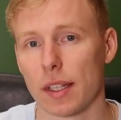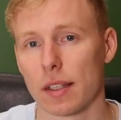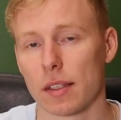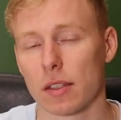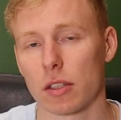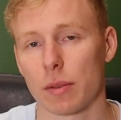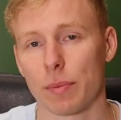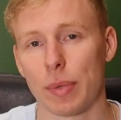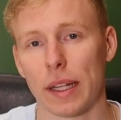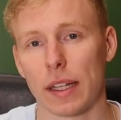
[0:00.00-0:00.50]

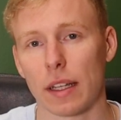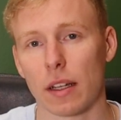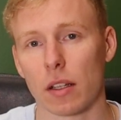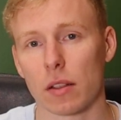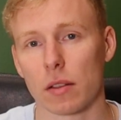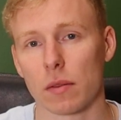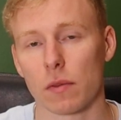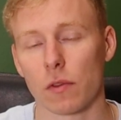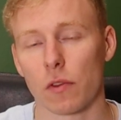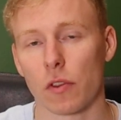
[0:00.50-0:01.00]
So depending
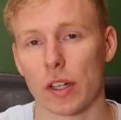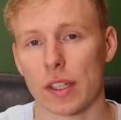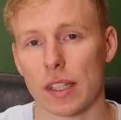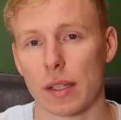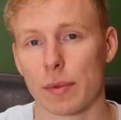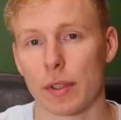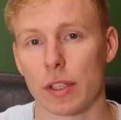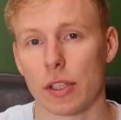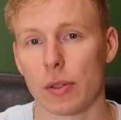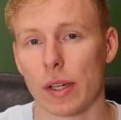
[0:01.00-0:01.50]
on, for
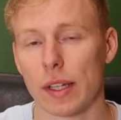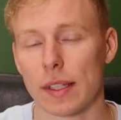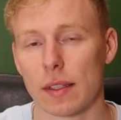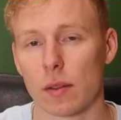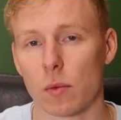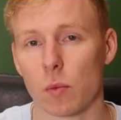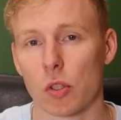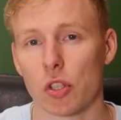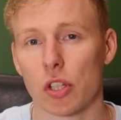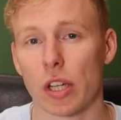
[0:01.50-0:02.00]
example, the US
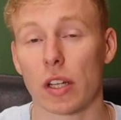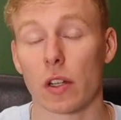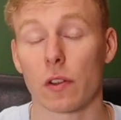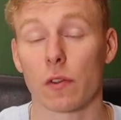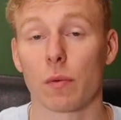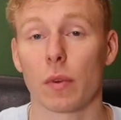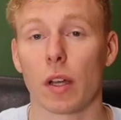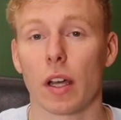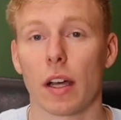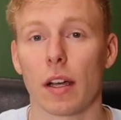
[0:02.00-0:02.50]
and which kind
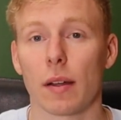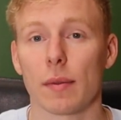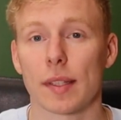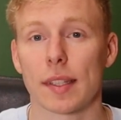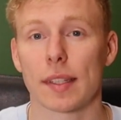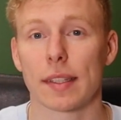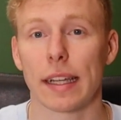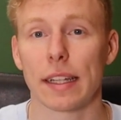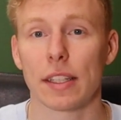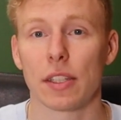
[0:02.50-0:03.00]
of um,
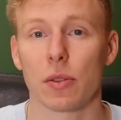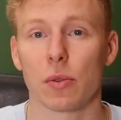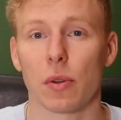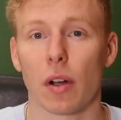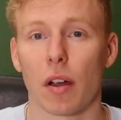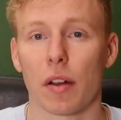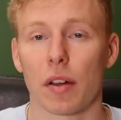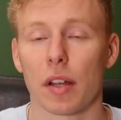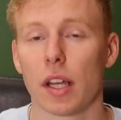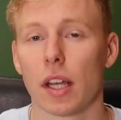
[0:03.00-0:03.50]
state you
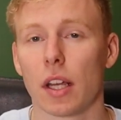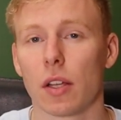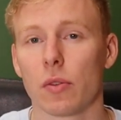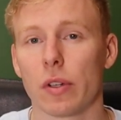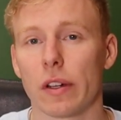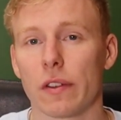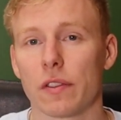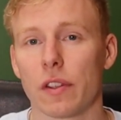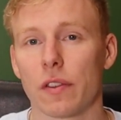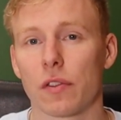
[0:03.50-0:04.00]
are,
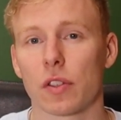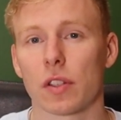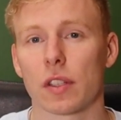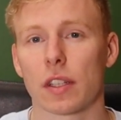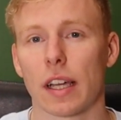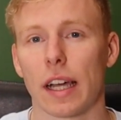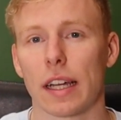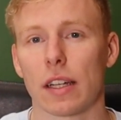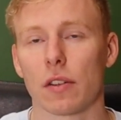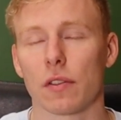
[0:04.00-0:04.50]
you have
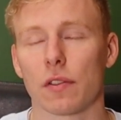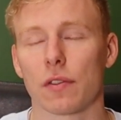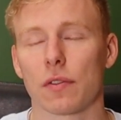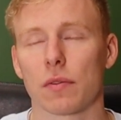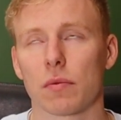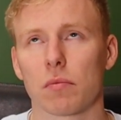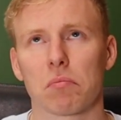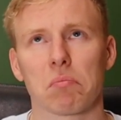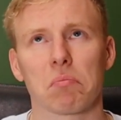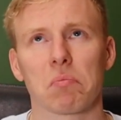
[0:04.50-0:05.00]
different kind
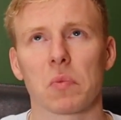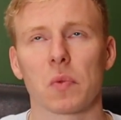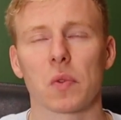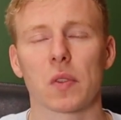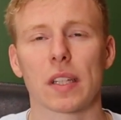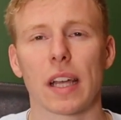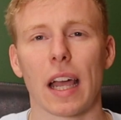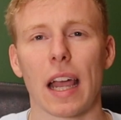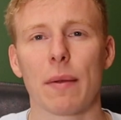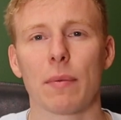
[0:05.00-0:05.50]
of
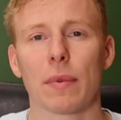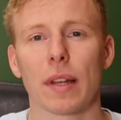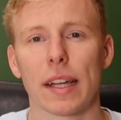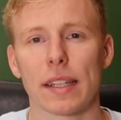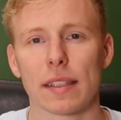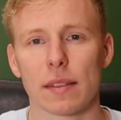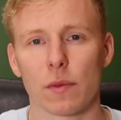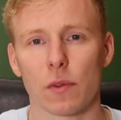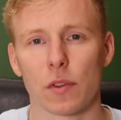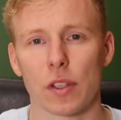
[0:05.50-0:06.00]

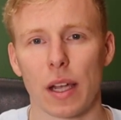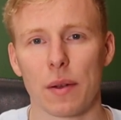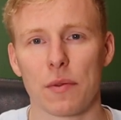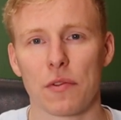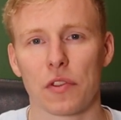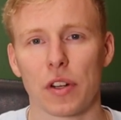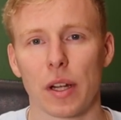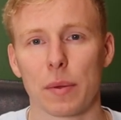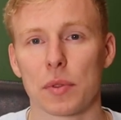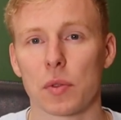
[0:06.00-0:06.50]
timelines and time
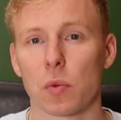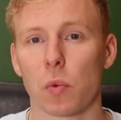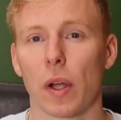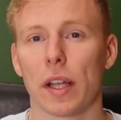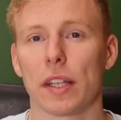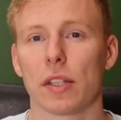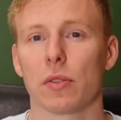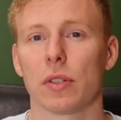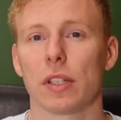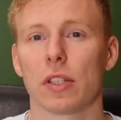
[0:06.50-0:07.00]
frames
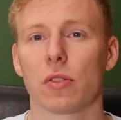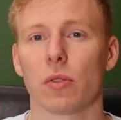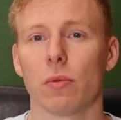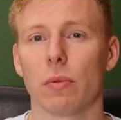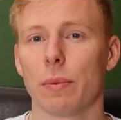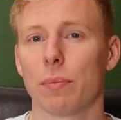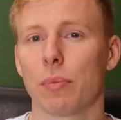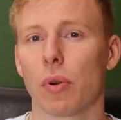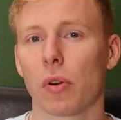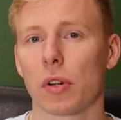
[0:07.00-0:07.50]
where you need to
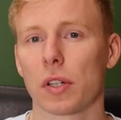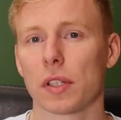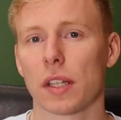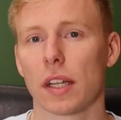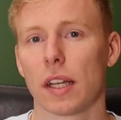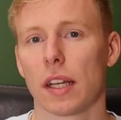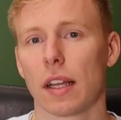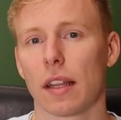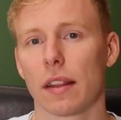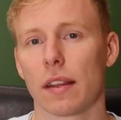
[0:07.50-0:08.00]
report
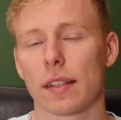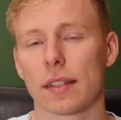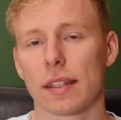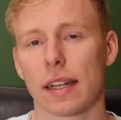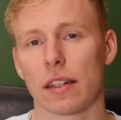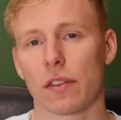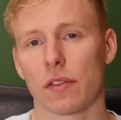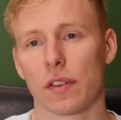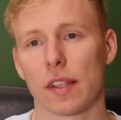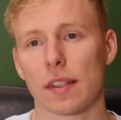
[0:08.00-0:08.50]
this
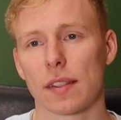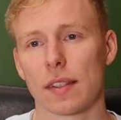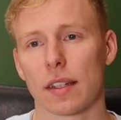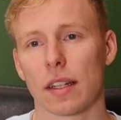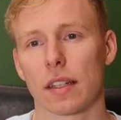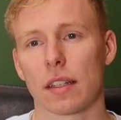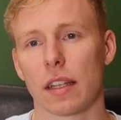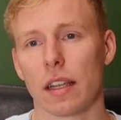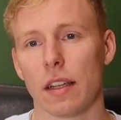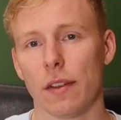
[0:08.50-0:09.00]
kind of
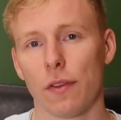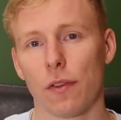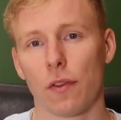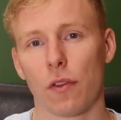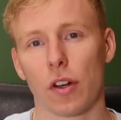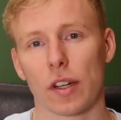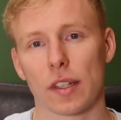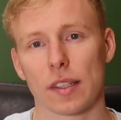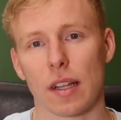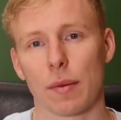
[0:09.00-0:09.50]
incident if,
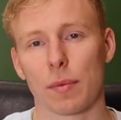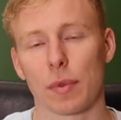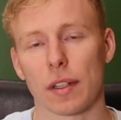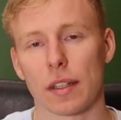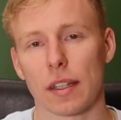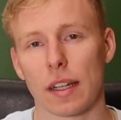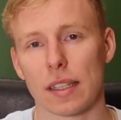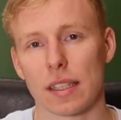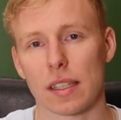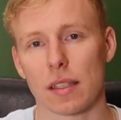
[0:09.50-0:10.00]
for example,
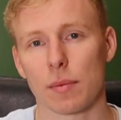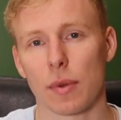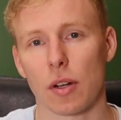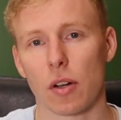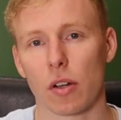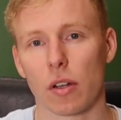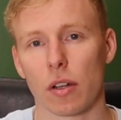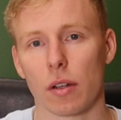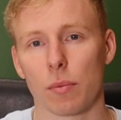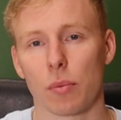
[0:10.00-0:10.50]
customer
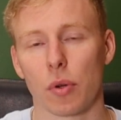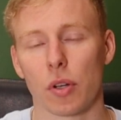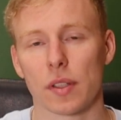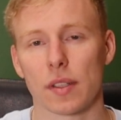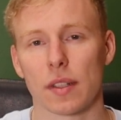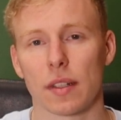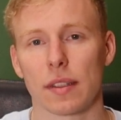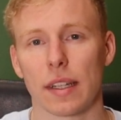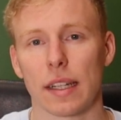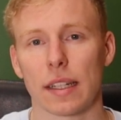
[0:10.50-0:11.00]
or
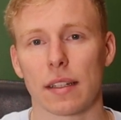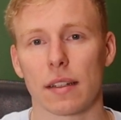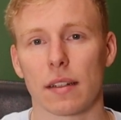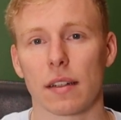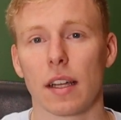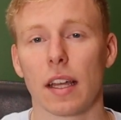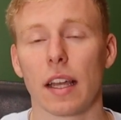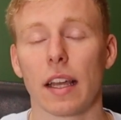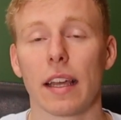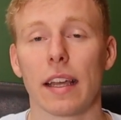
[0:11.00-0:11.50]
personal
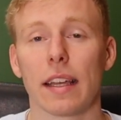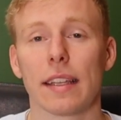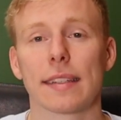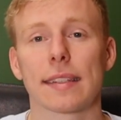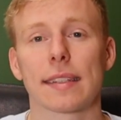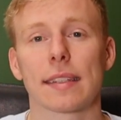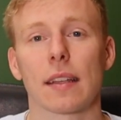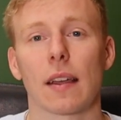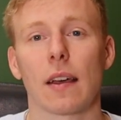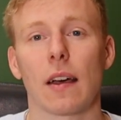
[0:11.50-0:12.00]
data
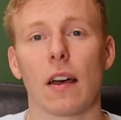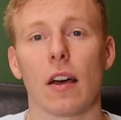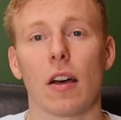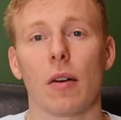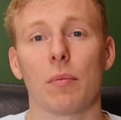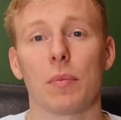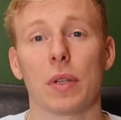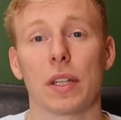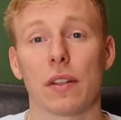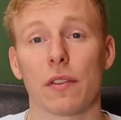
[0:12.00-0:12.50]
is
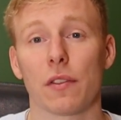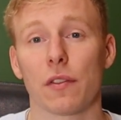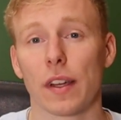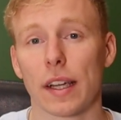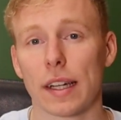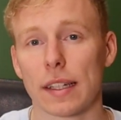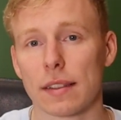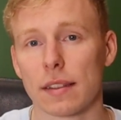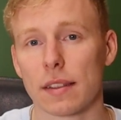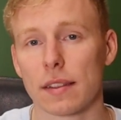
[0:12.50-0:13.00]
uh, being
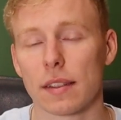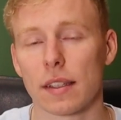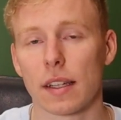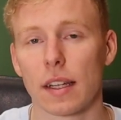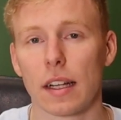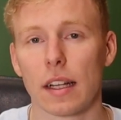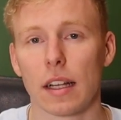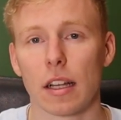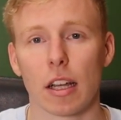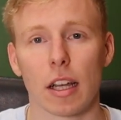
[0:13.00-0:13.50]
affected.
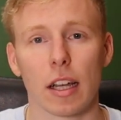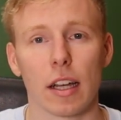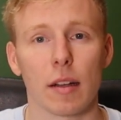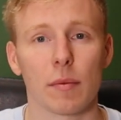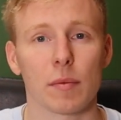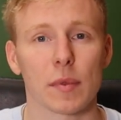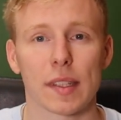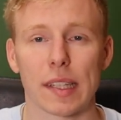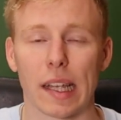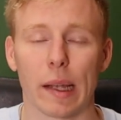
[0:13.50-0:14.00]

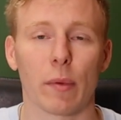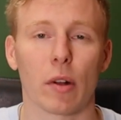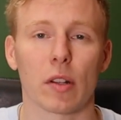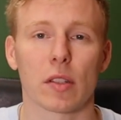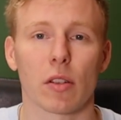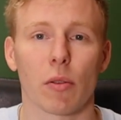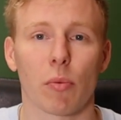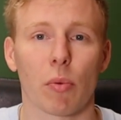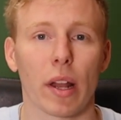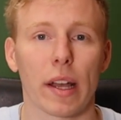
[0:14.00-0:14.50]
Um, same
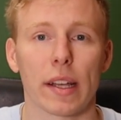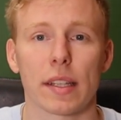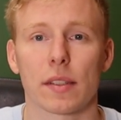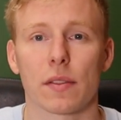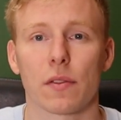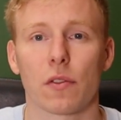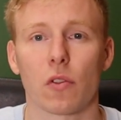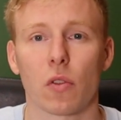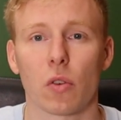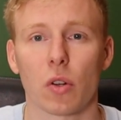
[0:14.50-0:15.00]
also
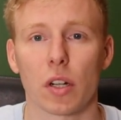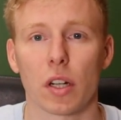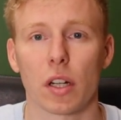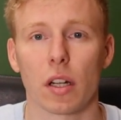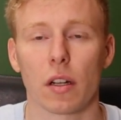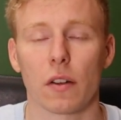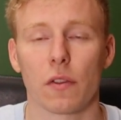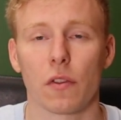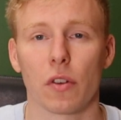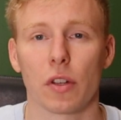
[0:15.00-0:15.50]
applies
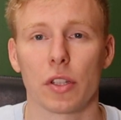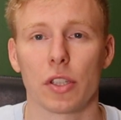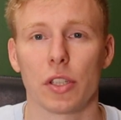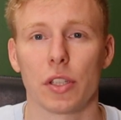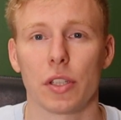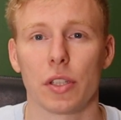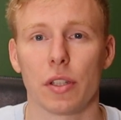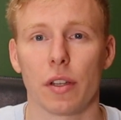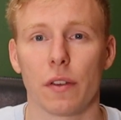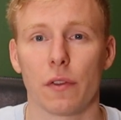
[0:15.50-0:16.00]
for, for,
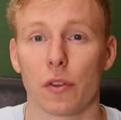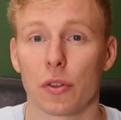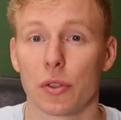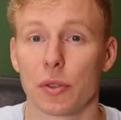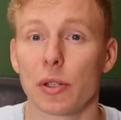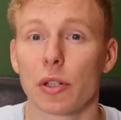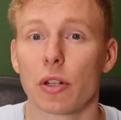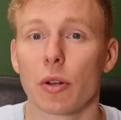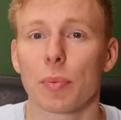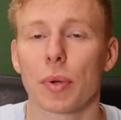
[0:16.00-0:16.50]
for
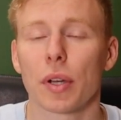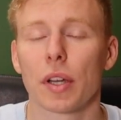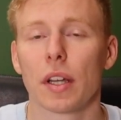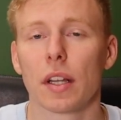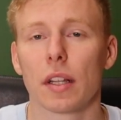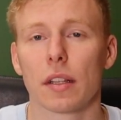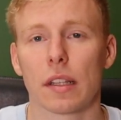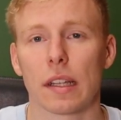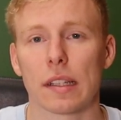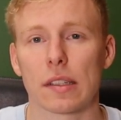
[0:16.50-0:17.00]
Europe.
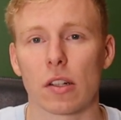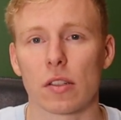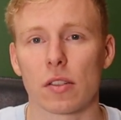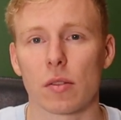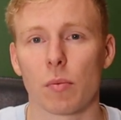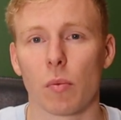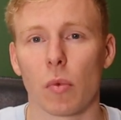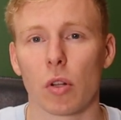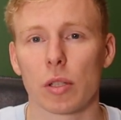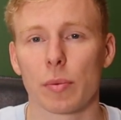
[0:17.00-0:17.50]
There's
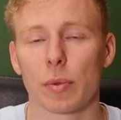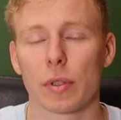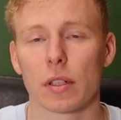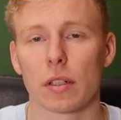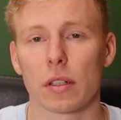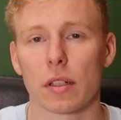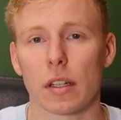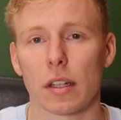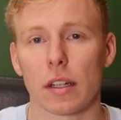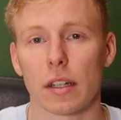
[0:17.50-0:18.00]
also
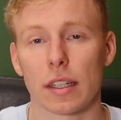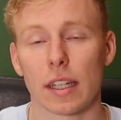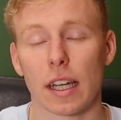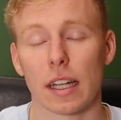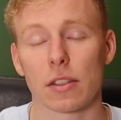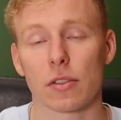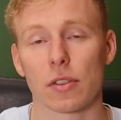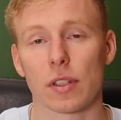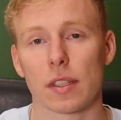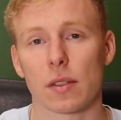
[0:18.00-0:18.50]
multiple uh,
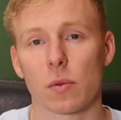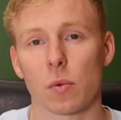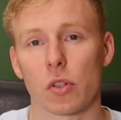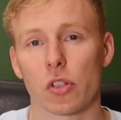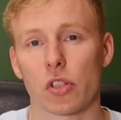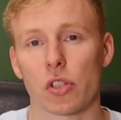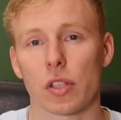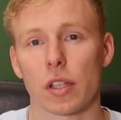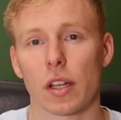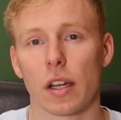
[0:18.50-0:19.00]
countries
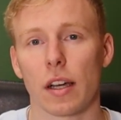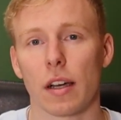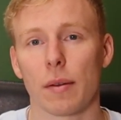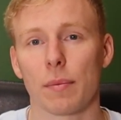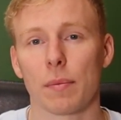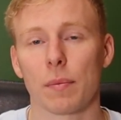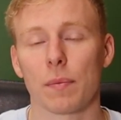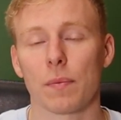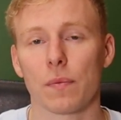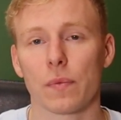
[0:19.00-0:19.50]
which
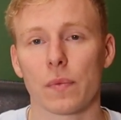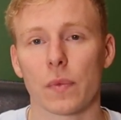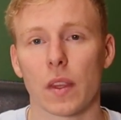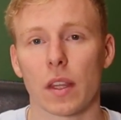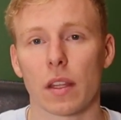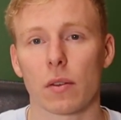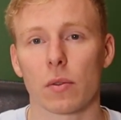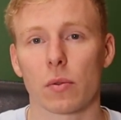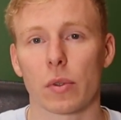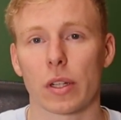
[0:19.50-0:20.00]
um,
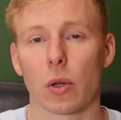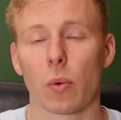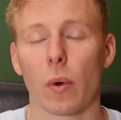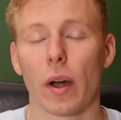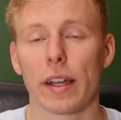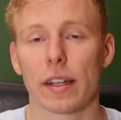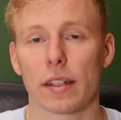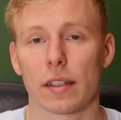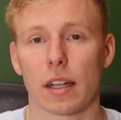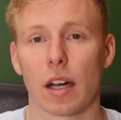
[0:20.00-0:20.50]

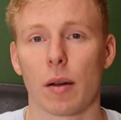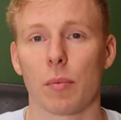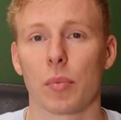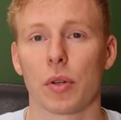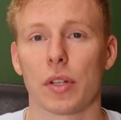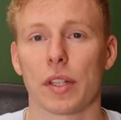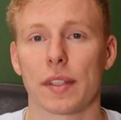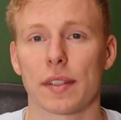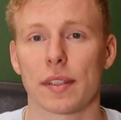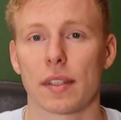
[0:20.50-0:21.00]
require
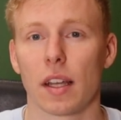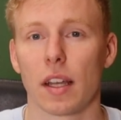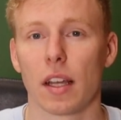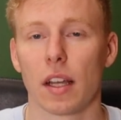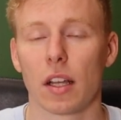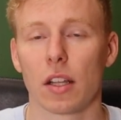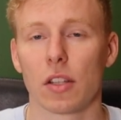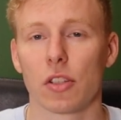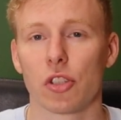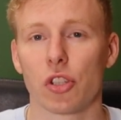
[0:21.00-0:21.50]
companies
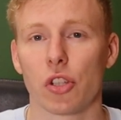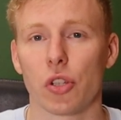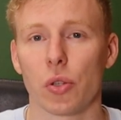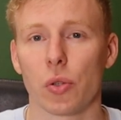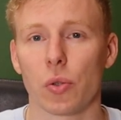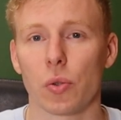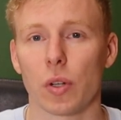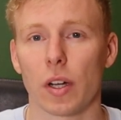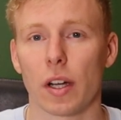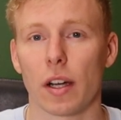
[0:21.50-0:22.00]

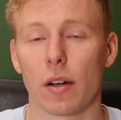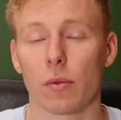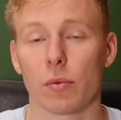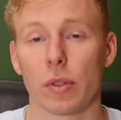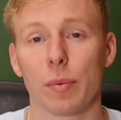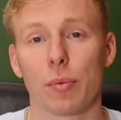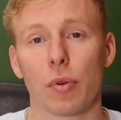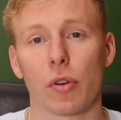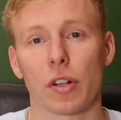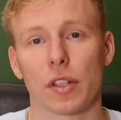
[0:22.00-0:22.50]
to uh,
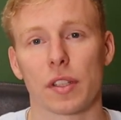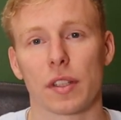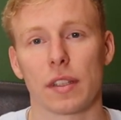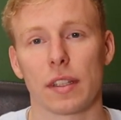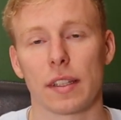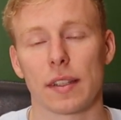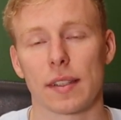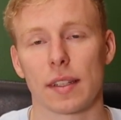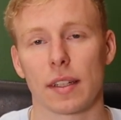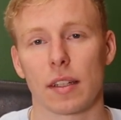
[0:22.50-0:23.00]
report an
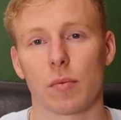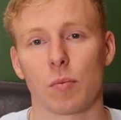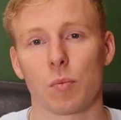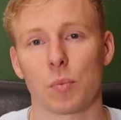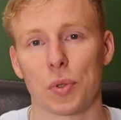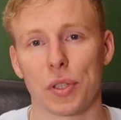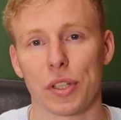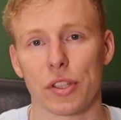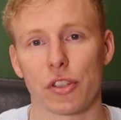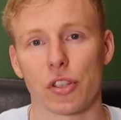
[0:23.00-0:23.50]
incident
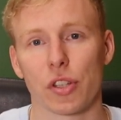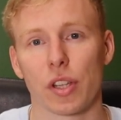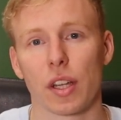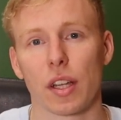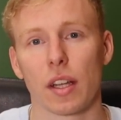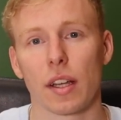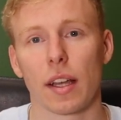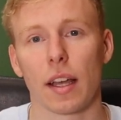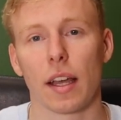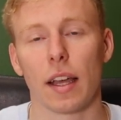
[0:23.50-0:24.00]
and breach
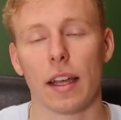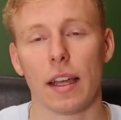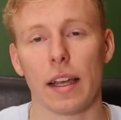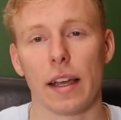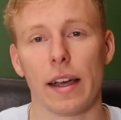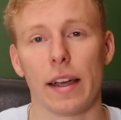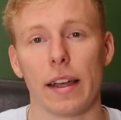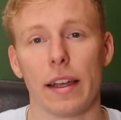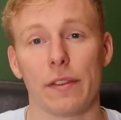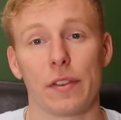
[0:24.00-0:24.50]

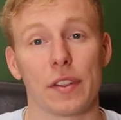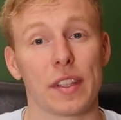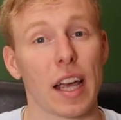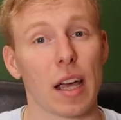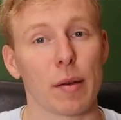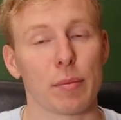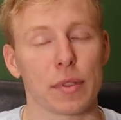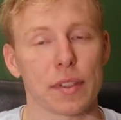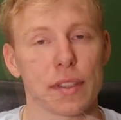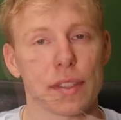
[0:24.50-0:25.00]
uh, if it
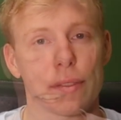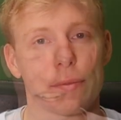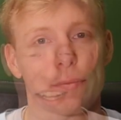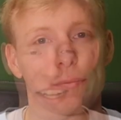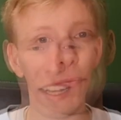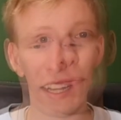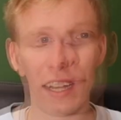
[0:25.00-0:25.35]
happens.